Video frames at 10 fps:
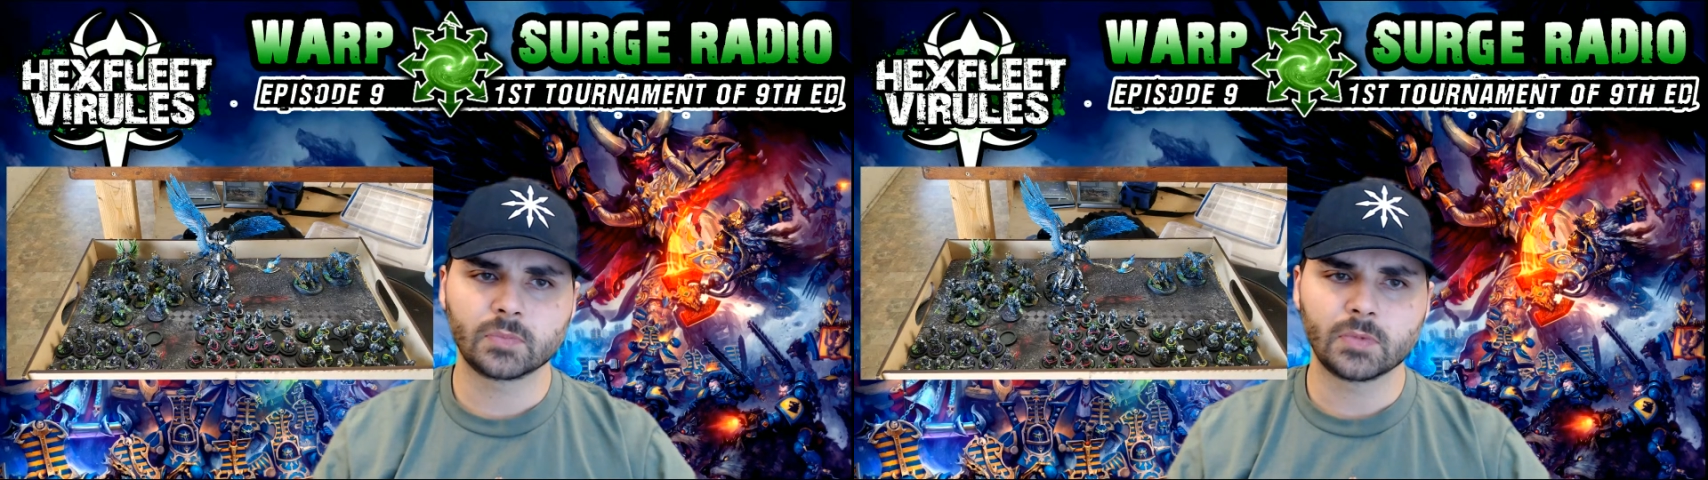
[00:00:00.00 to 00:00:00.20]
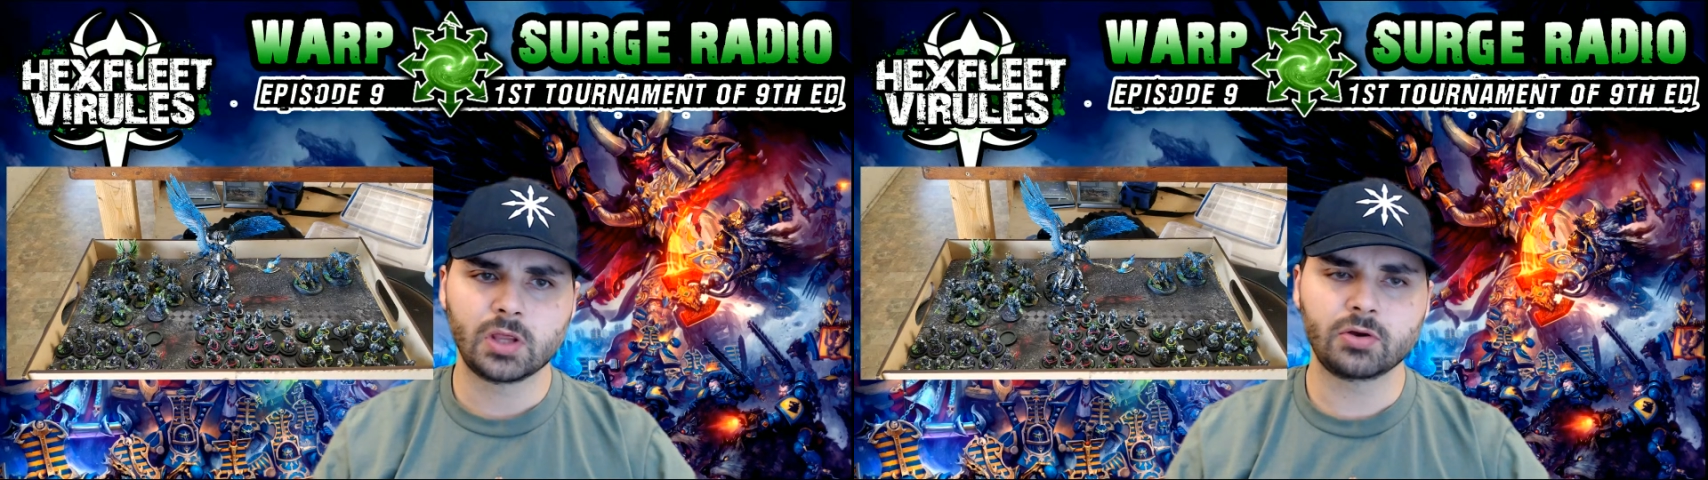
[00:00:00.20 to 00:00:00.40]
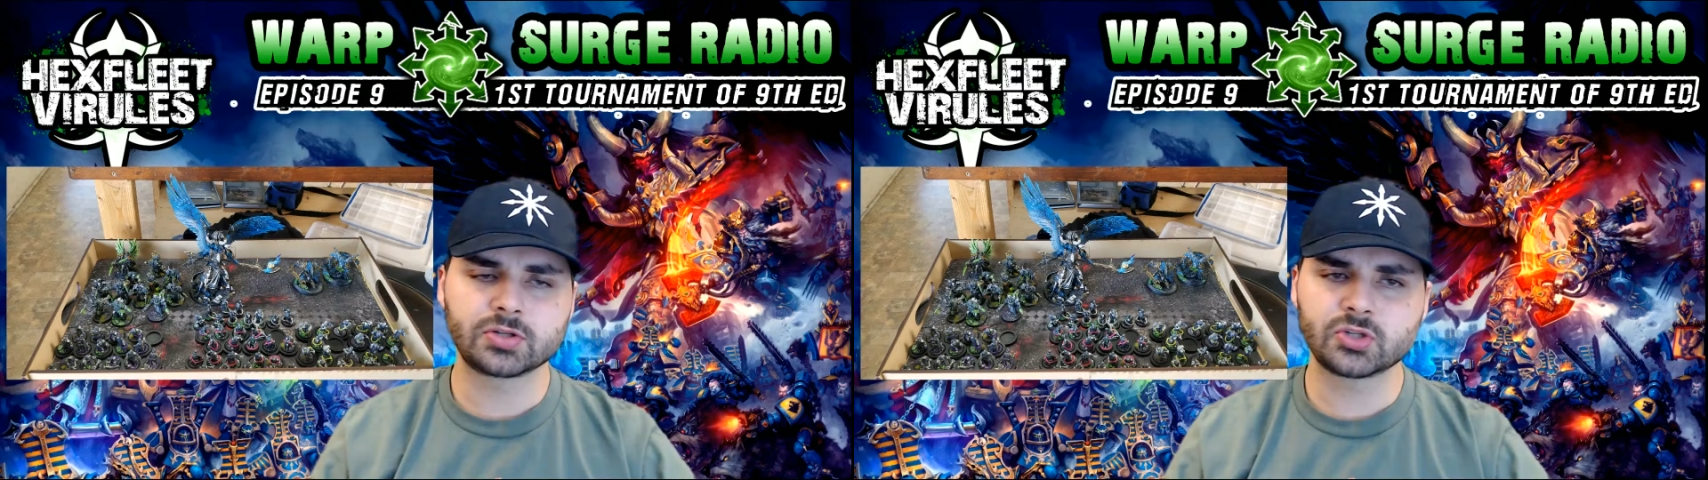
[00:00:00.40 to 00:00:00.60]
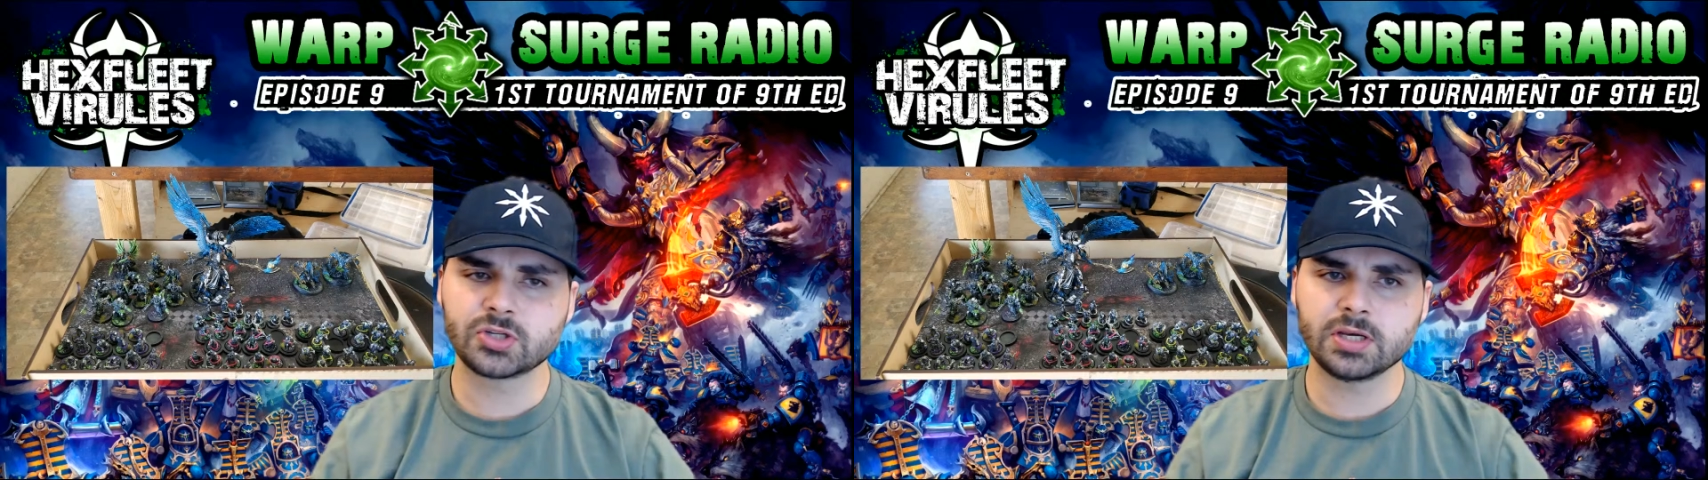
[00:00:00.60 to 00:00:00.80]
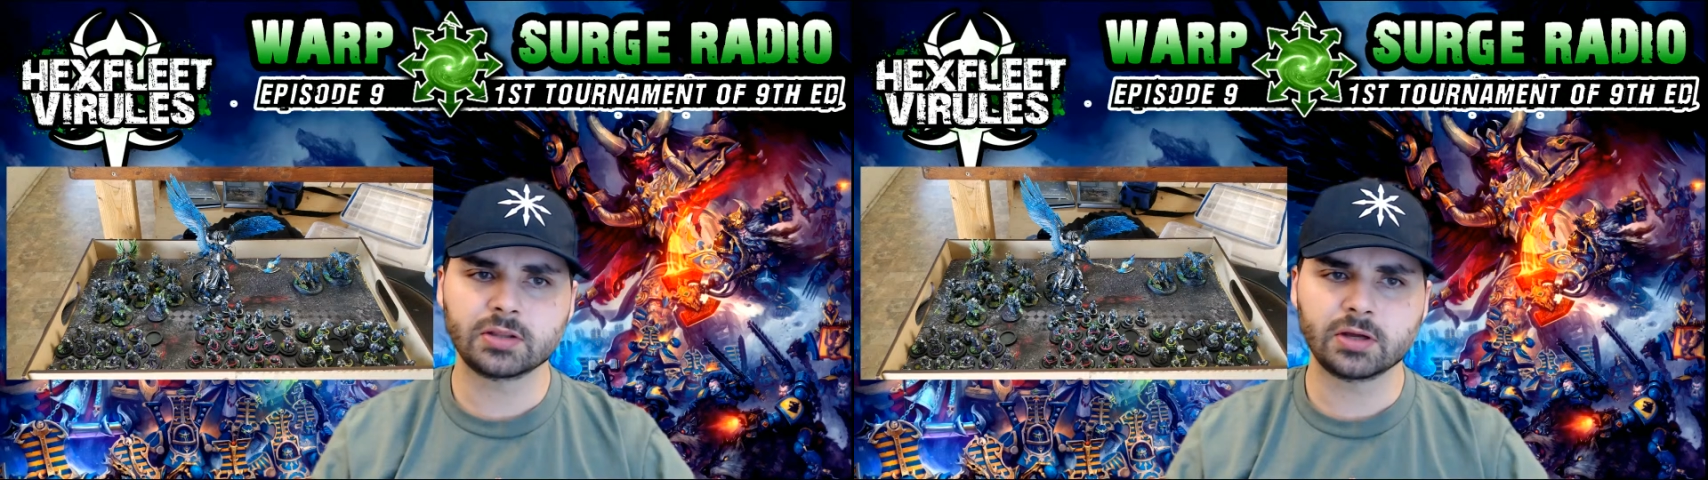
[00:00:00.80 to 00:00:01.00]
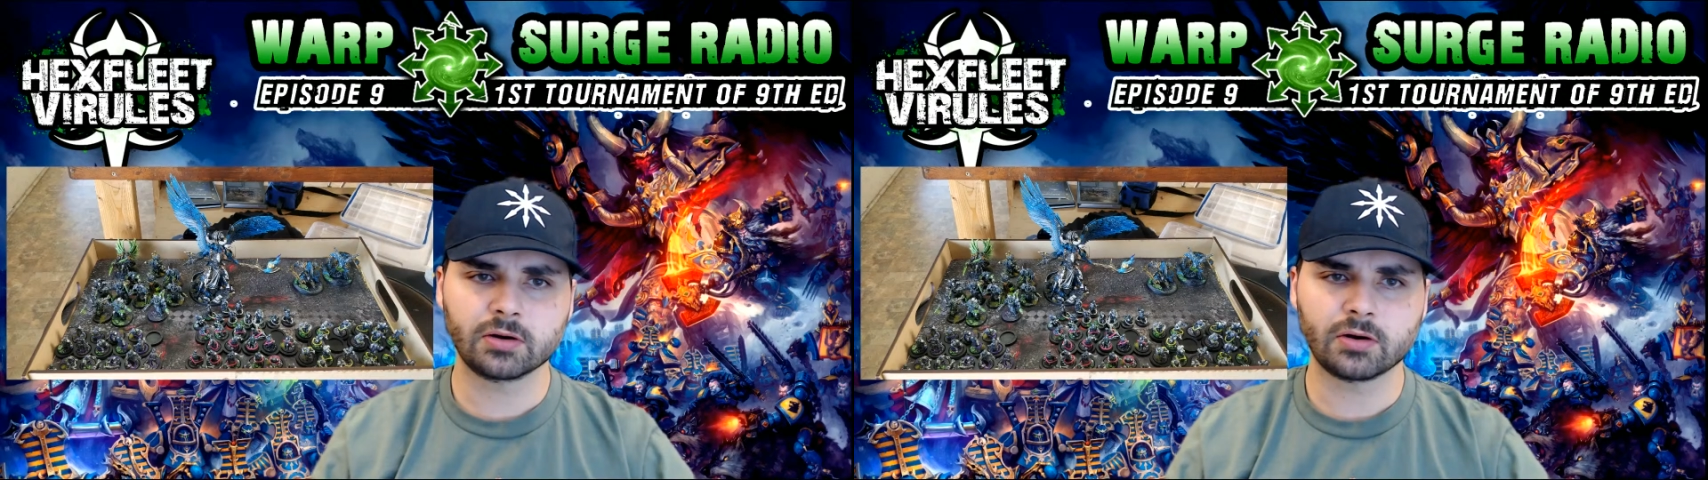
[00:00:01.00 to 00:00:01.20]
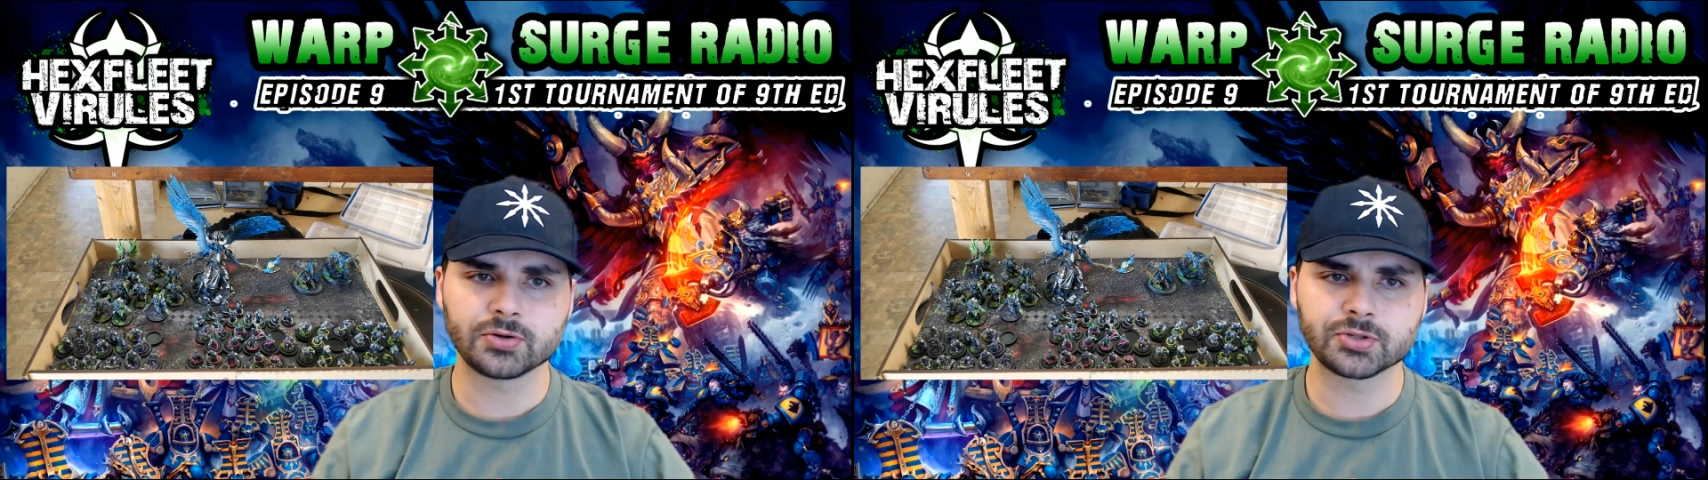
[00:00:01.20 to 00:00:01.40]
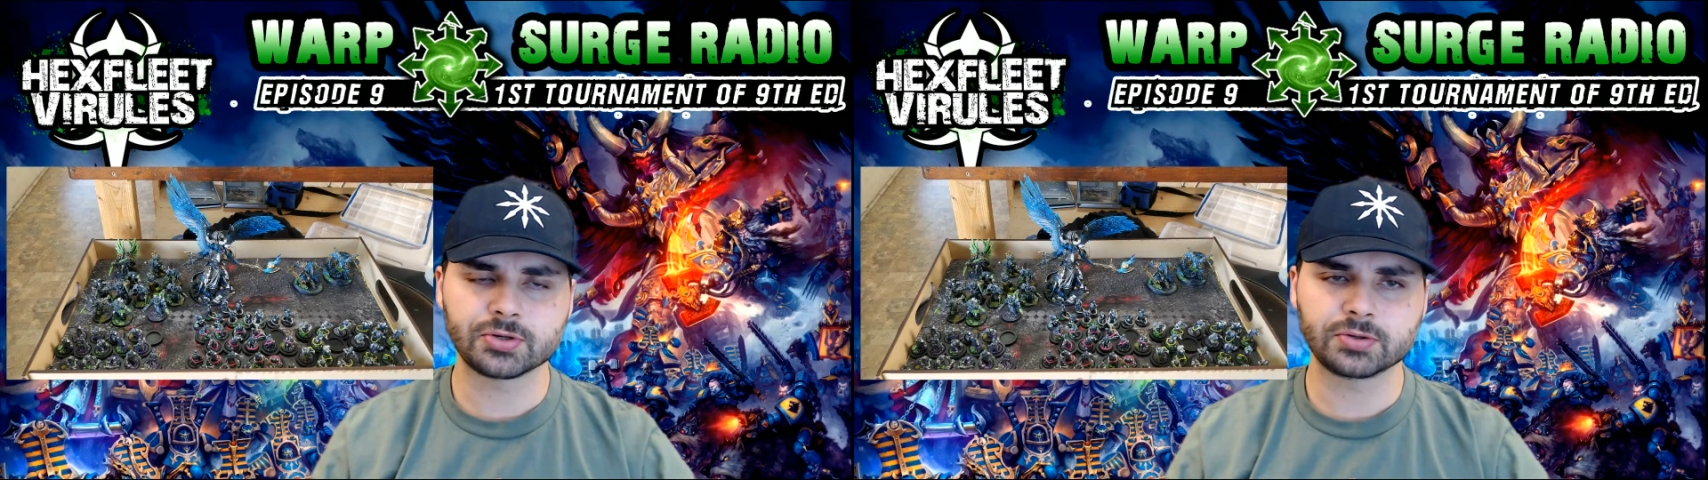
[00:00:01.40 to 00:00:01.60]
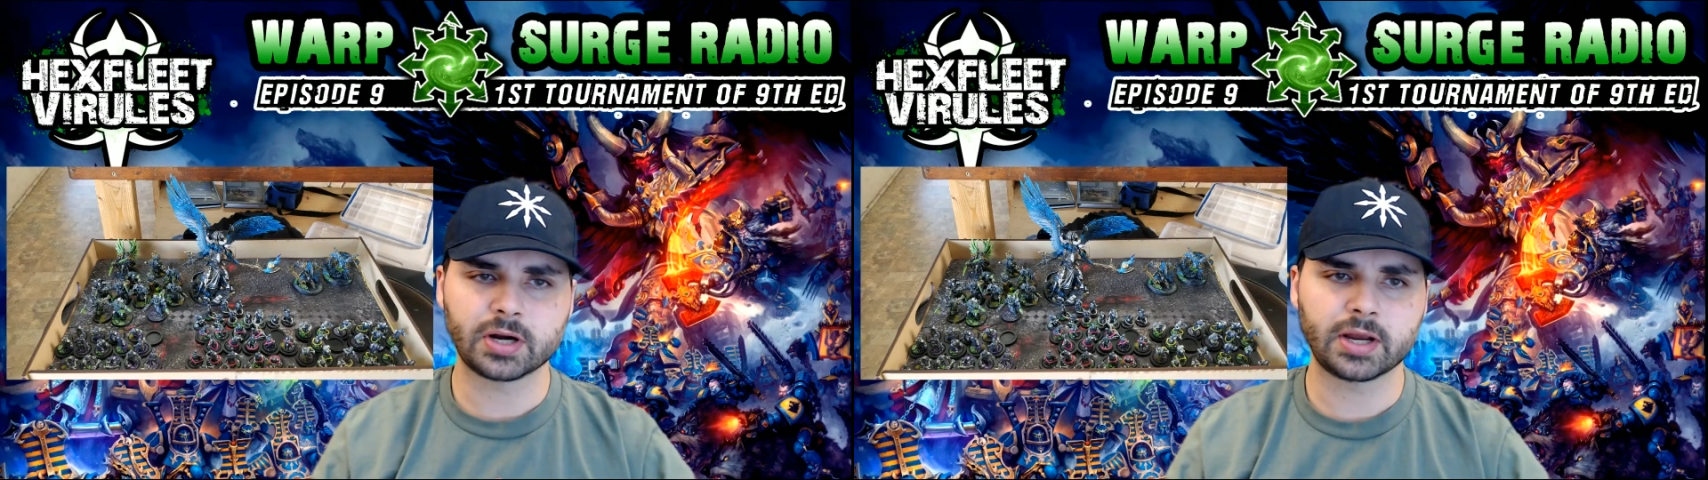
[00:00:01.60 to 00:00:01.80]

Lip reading: you could see in there also that